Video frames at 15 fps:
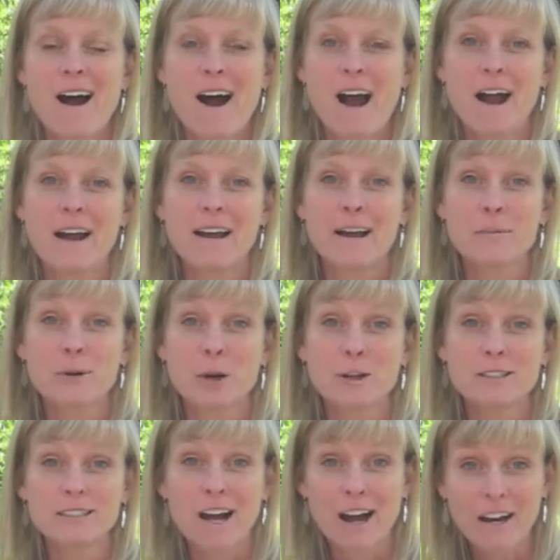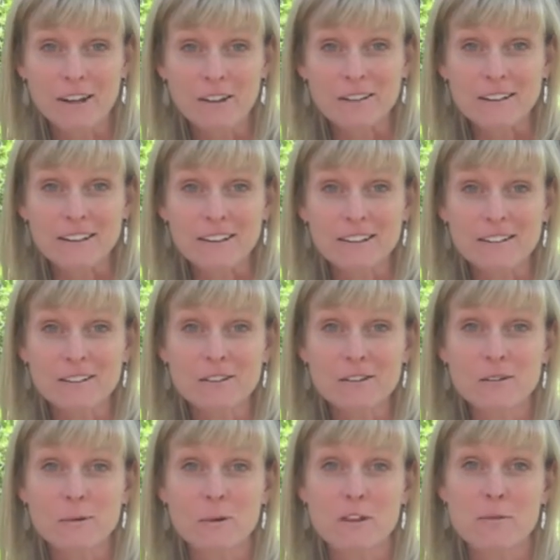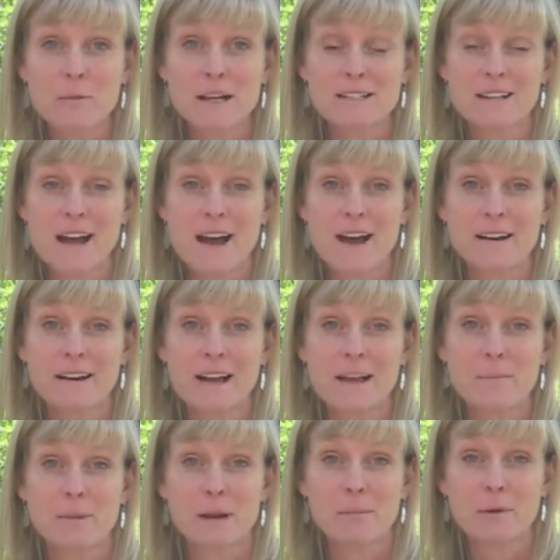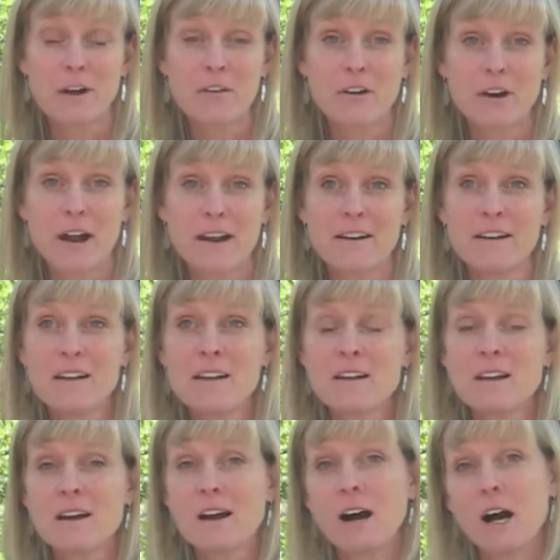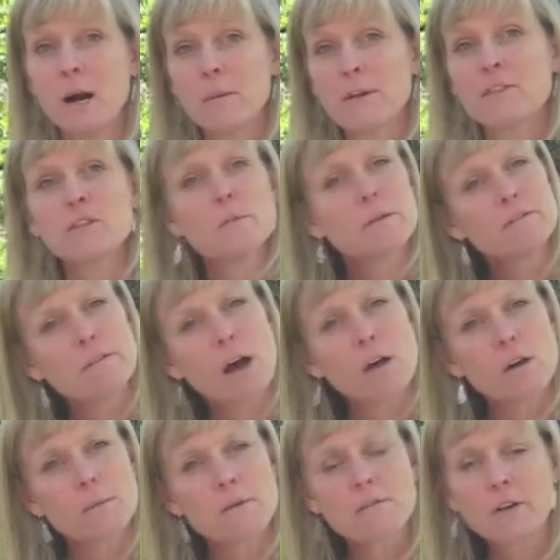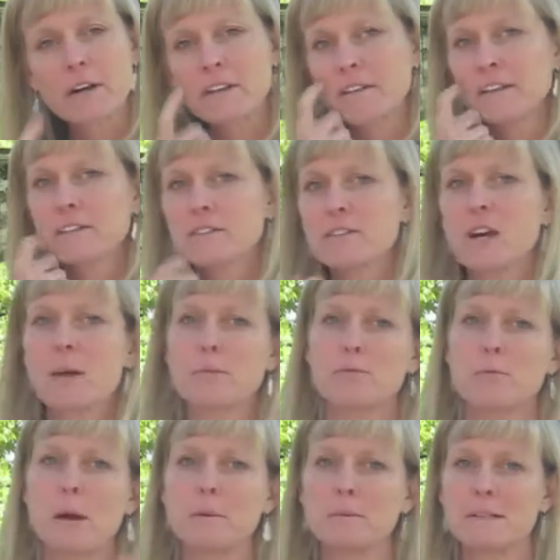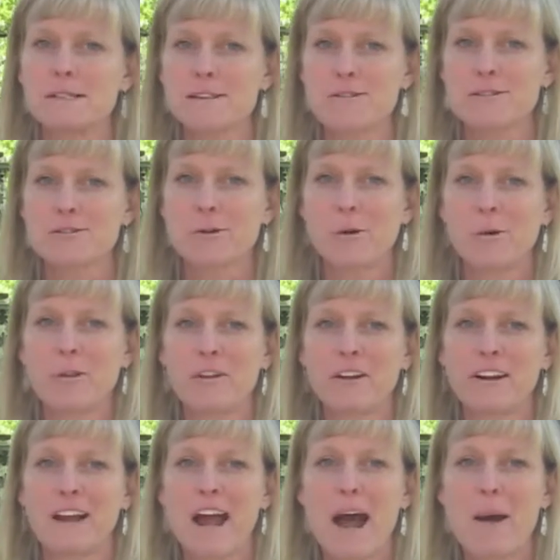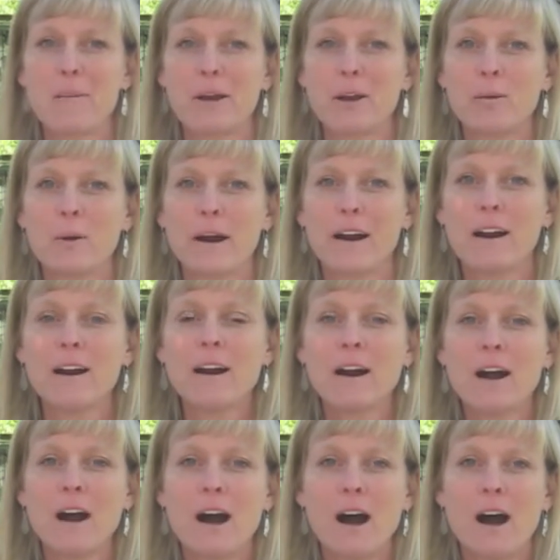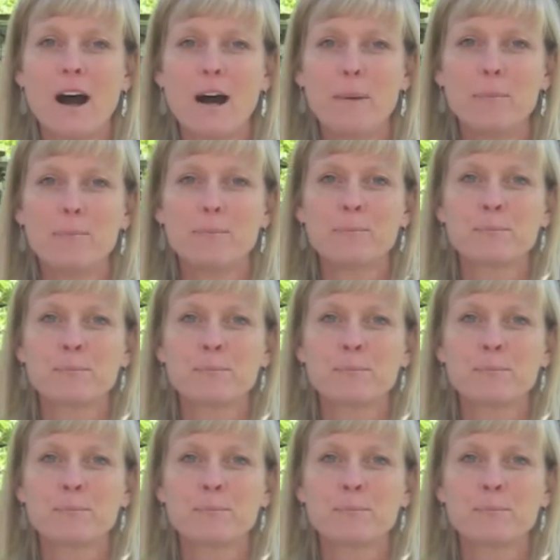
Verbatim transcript: I am going to Ireland with my dad and my brother. And um, if you've been following me for any length of time, you've probably seen this whole thing happen where um,